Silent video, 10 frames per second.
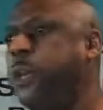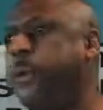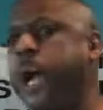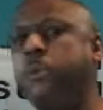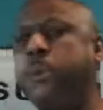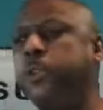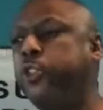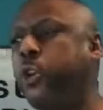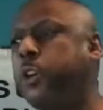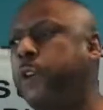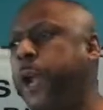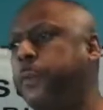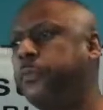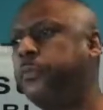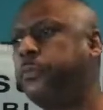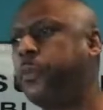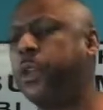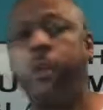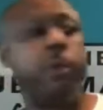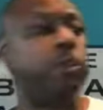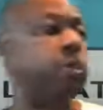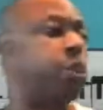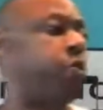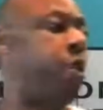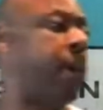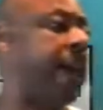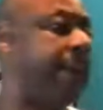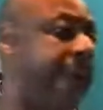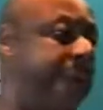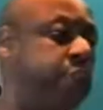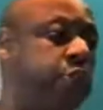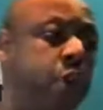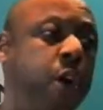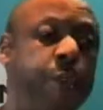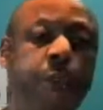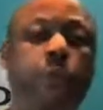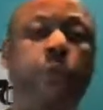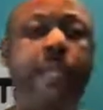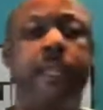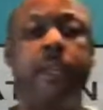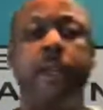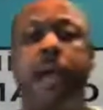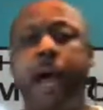Yeah, we got one more drawing, right? Yeah. We're doing a drawing, our last drawing for the week.